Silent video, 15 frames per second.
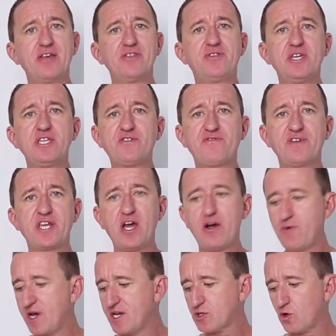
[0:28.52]
This
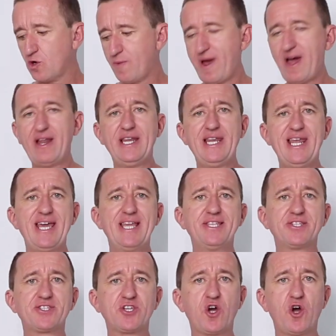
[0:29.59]
video is all about
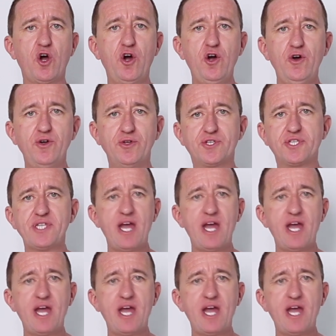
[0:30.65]
lens hoods.